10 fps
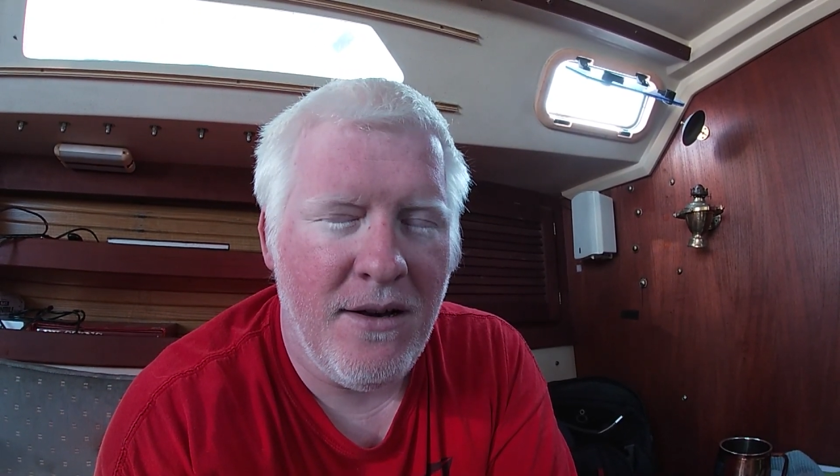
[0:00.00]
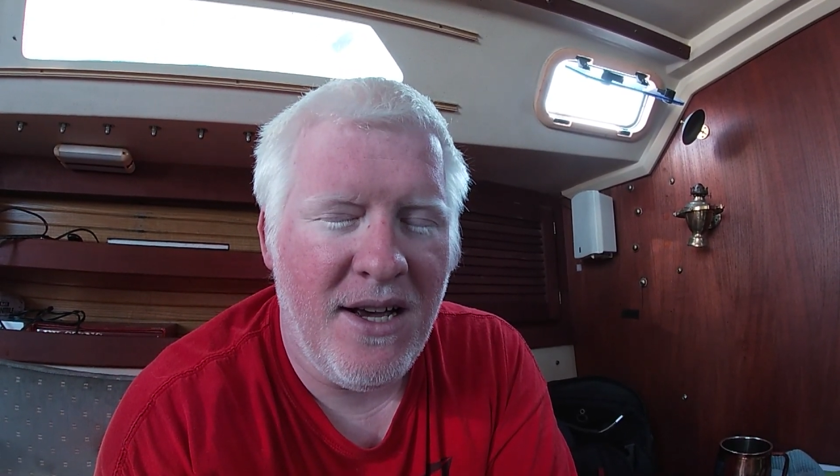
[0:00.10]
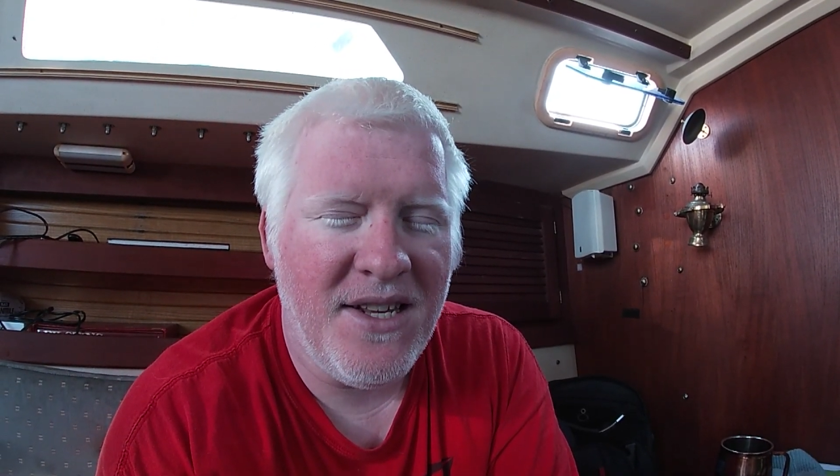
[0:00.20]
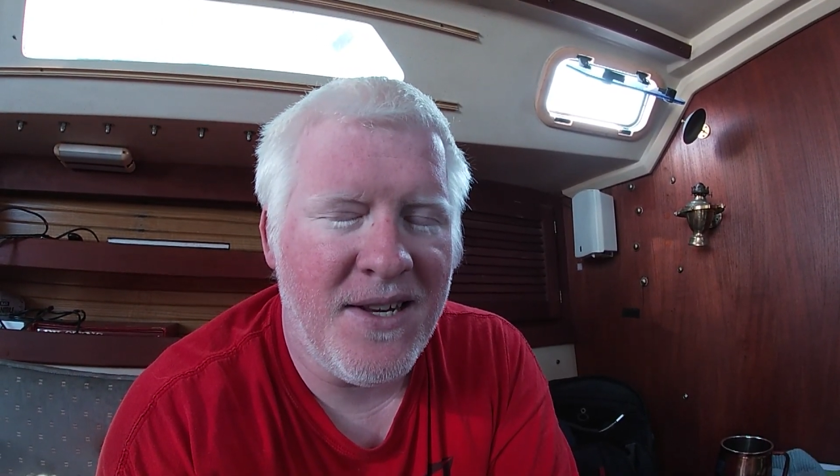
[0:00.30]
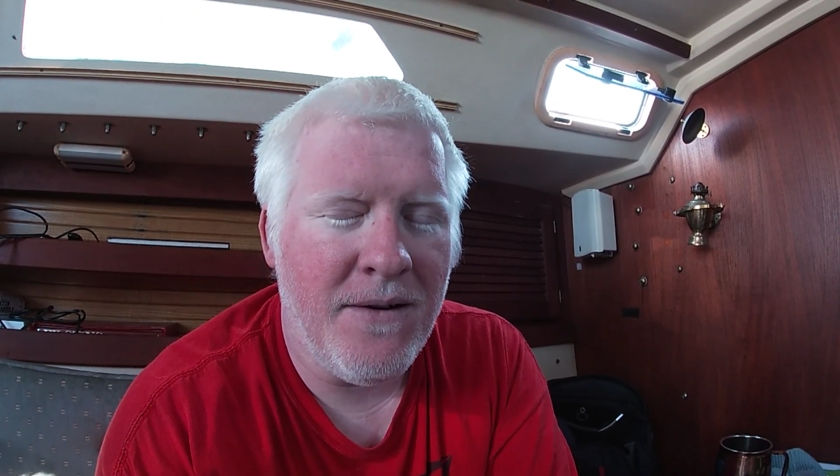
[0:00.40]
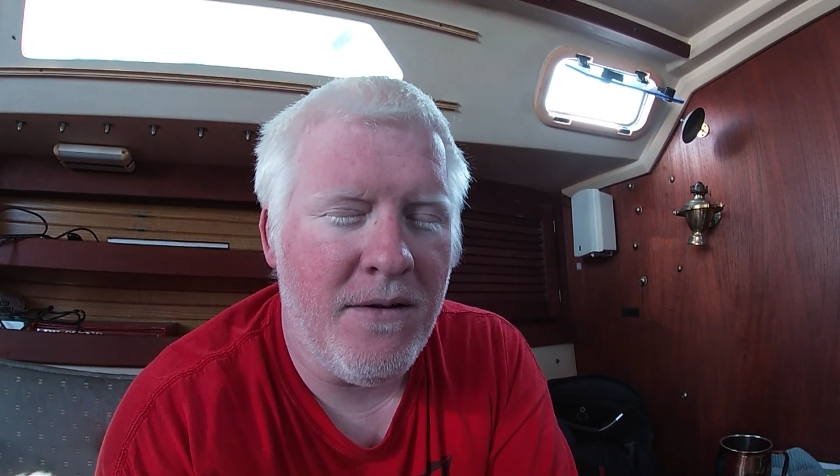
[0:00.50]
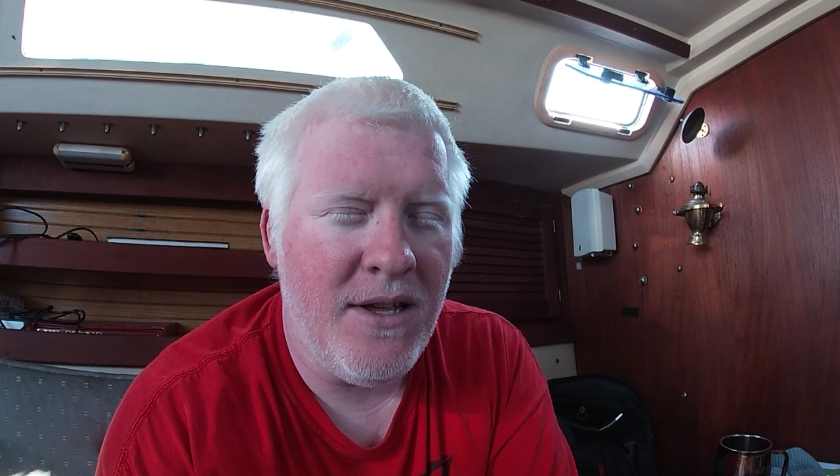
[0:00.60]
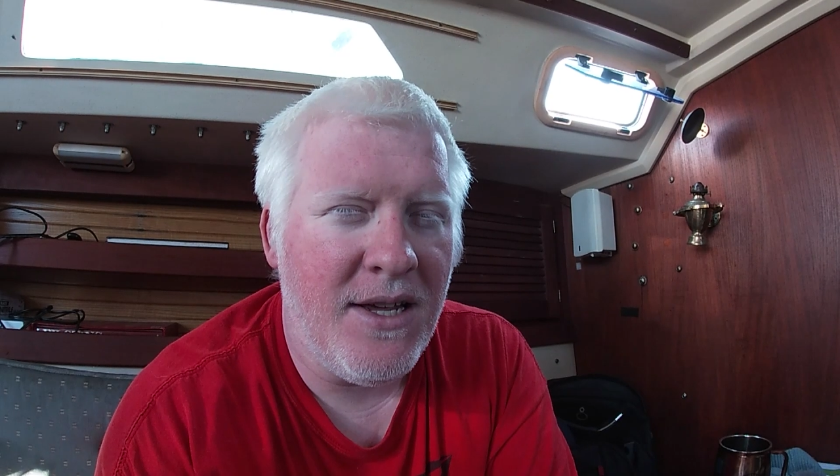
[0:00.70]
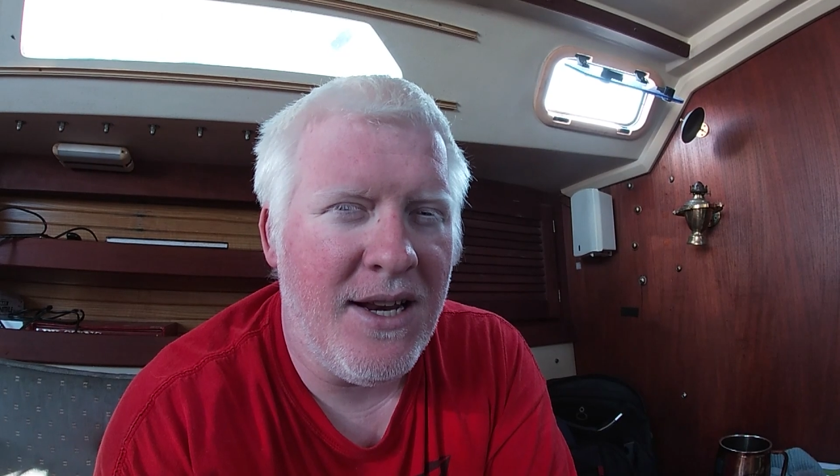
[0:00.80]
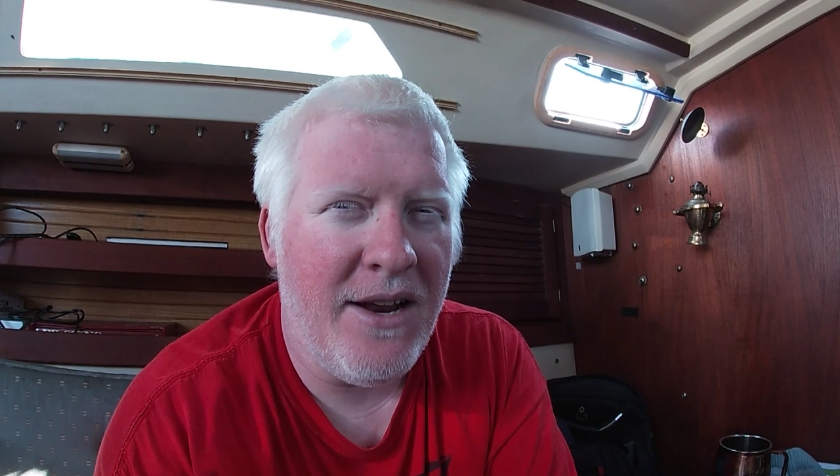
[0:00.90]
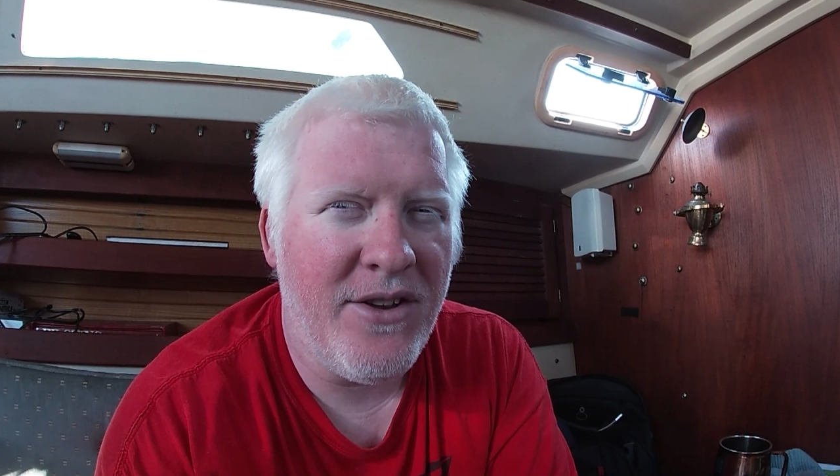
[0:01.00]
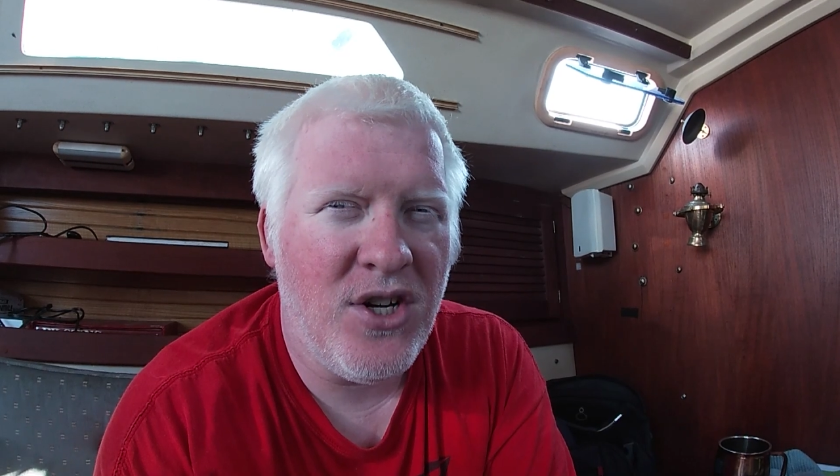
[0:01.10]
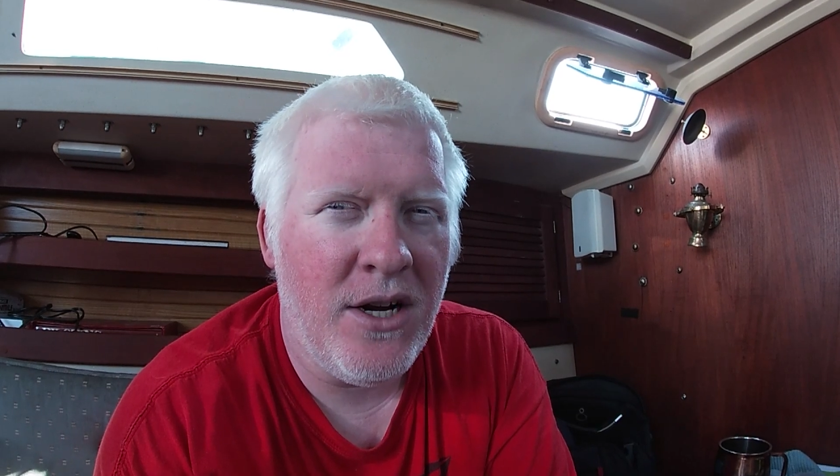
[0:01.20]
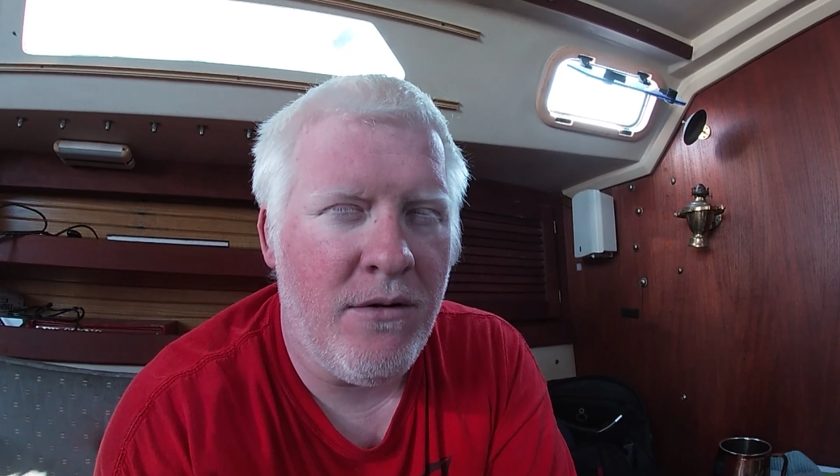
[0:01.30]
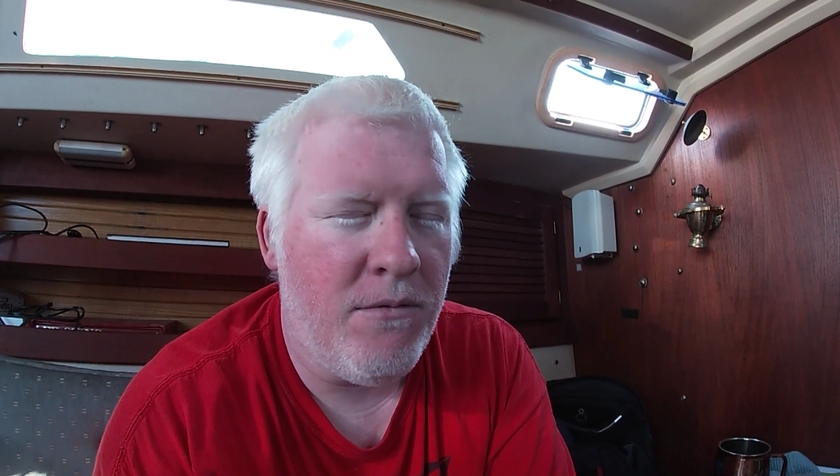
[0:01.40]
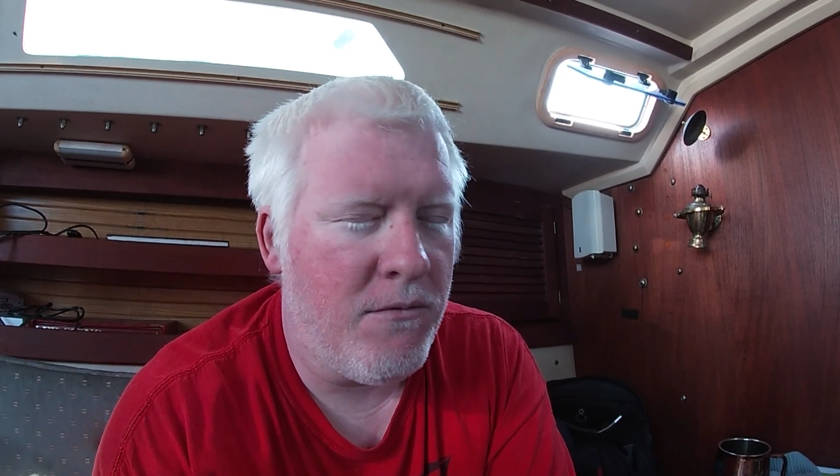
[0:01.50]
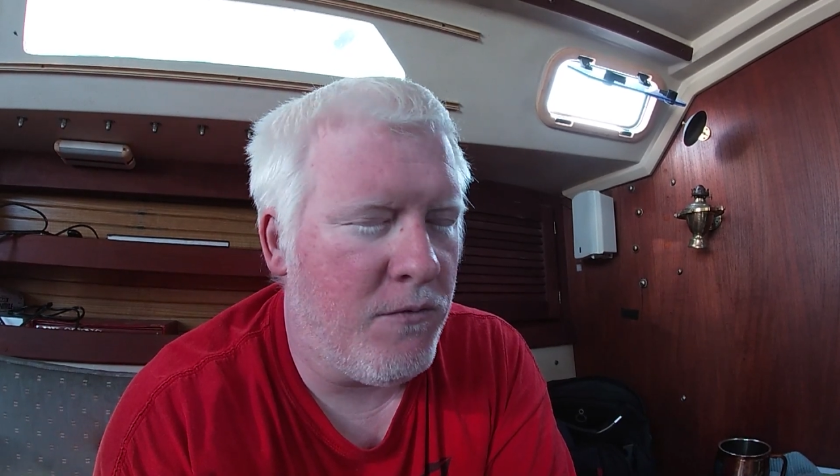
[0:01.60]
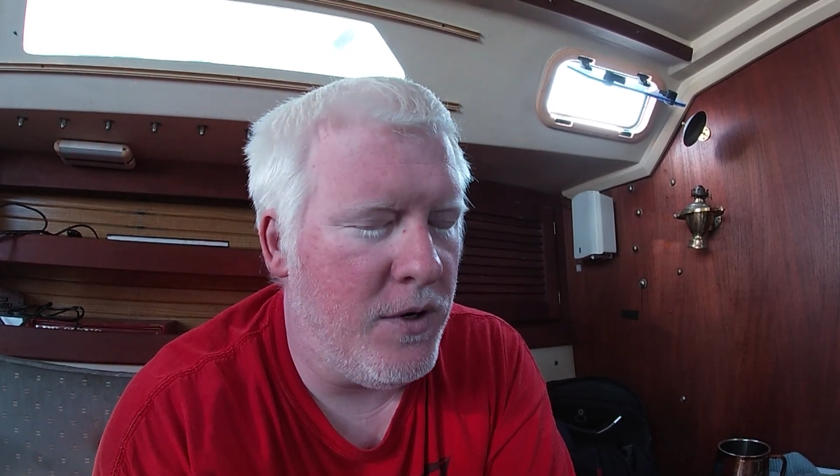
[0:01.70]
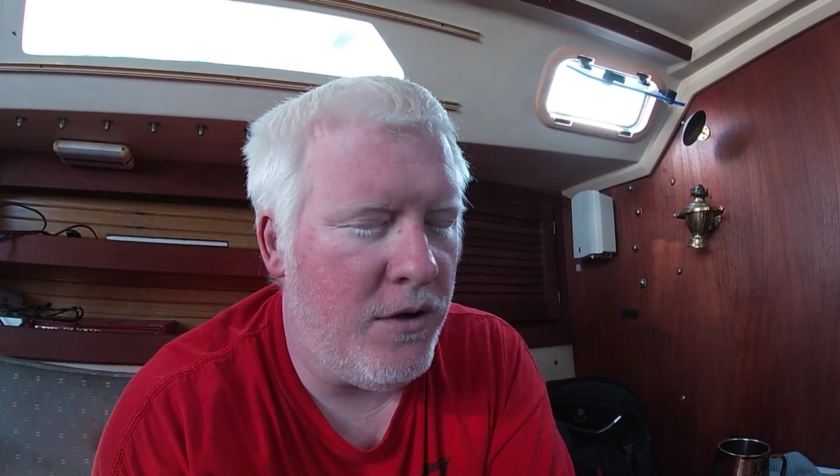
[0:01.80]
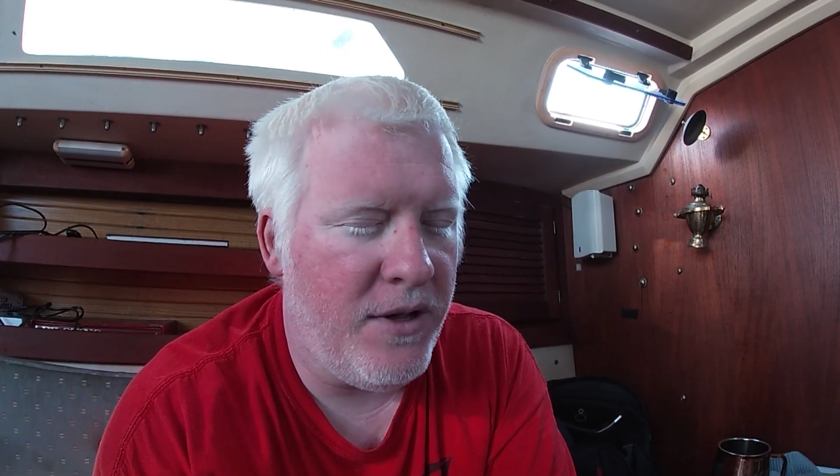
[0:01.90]
nice and early, get out of the channel,
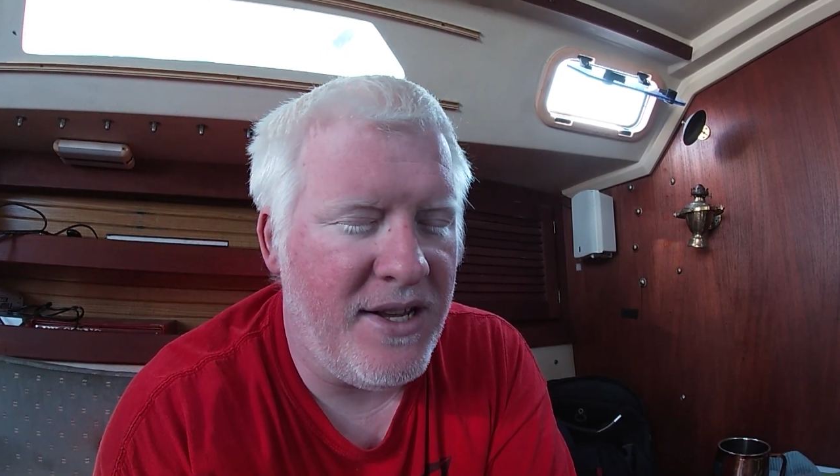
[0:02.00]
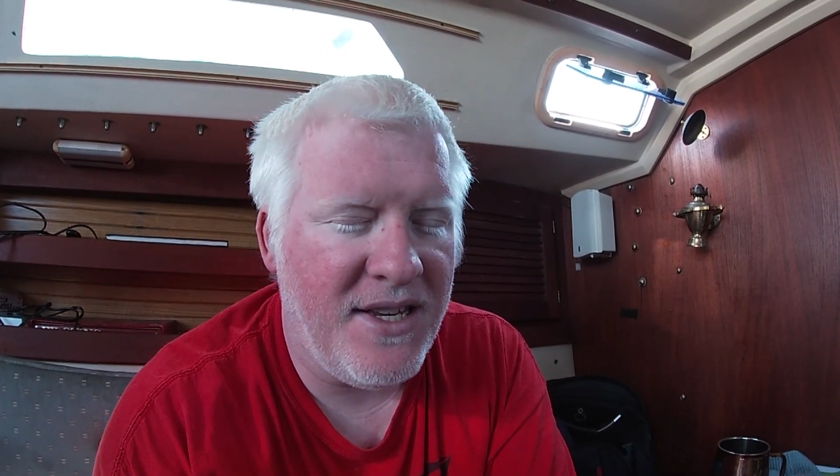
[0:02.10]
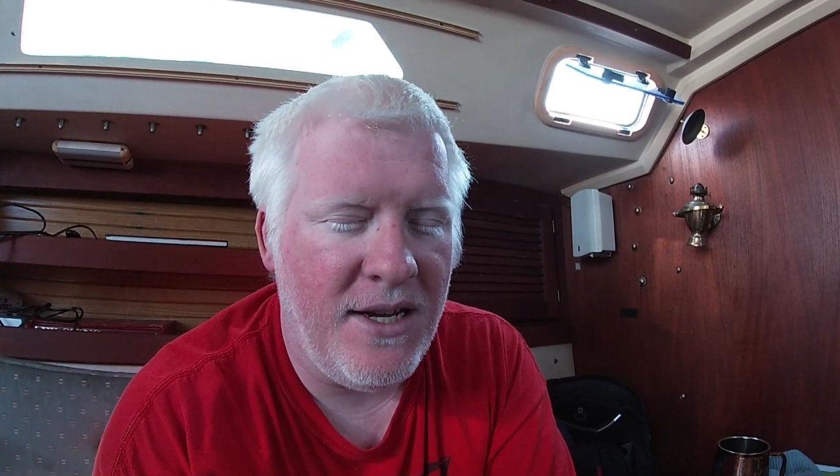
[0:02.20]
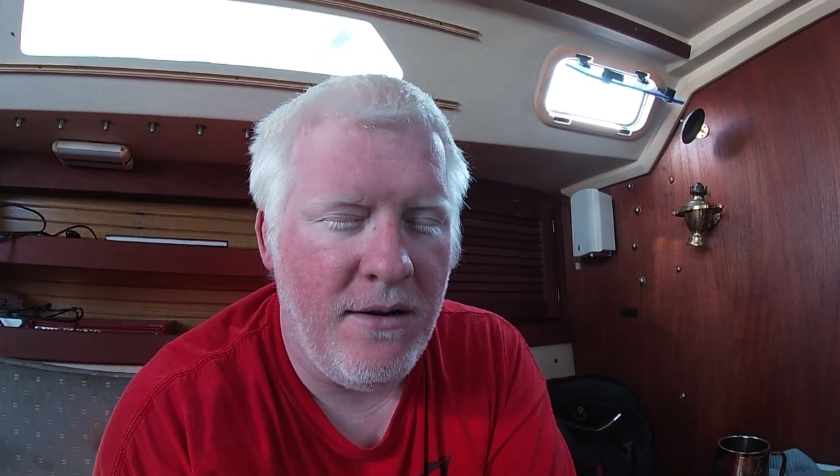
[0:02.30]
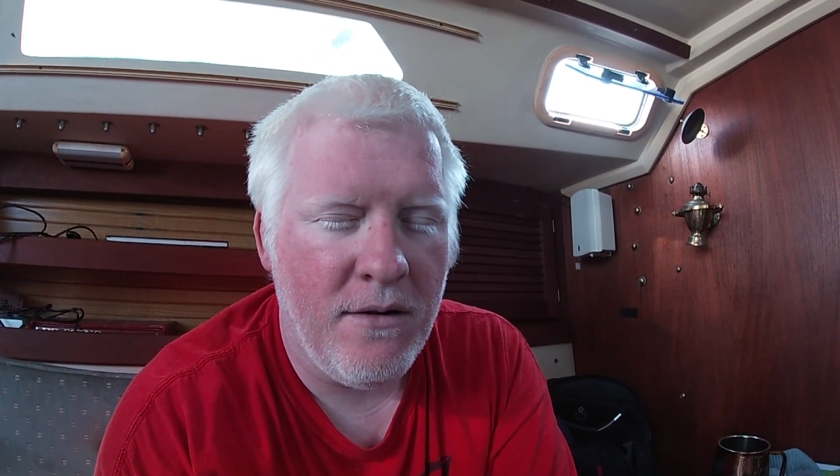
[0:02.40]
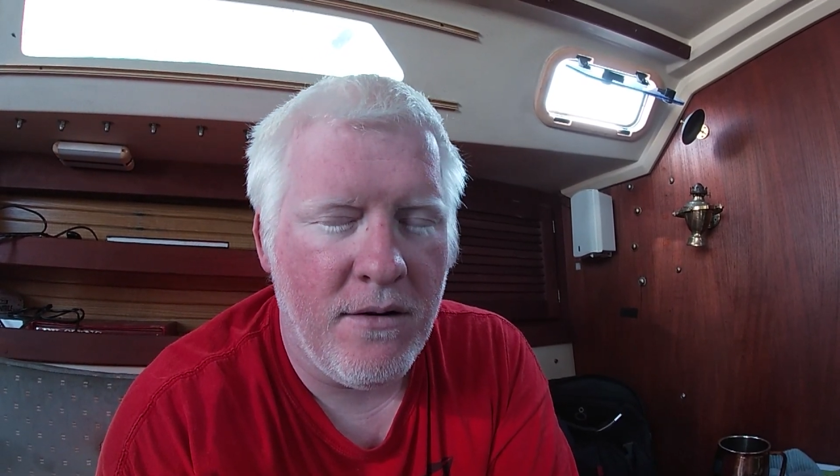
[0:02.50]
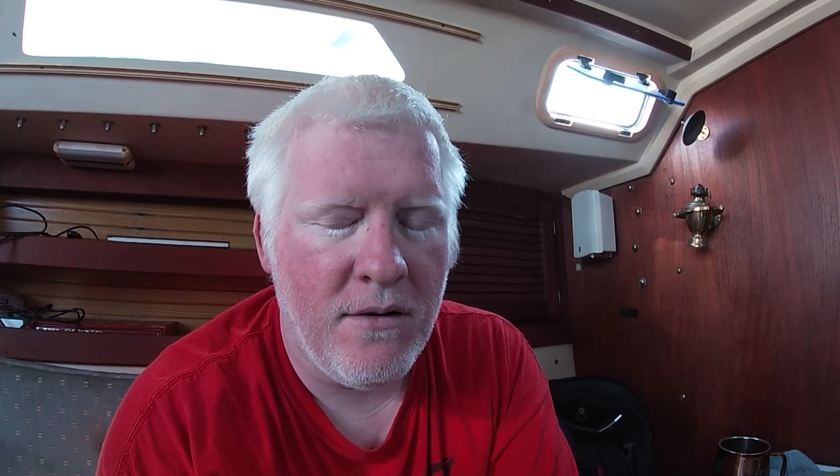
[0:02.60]
real easy,